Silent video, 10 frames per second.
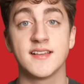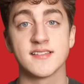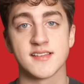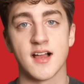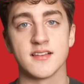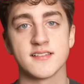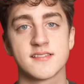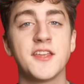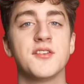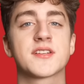Gonzalez.
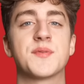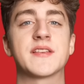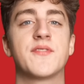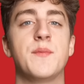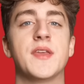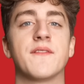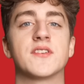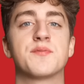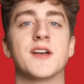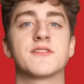Thank you to ExpressVPN
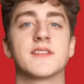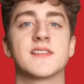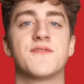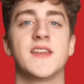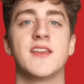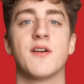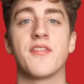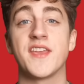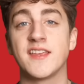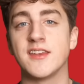for sponsoring this video,
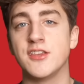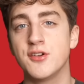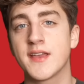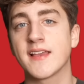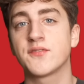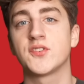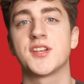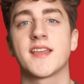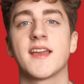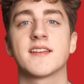and thank you to you guys for
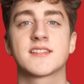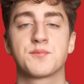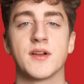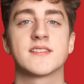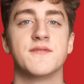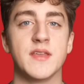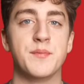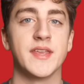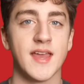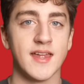checking out
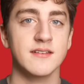ExpressVPN.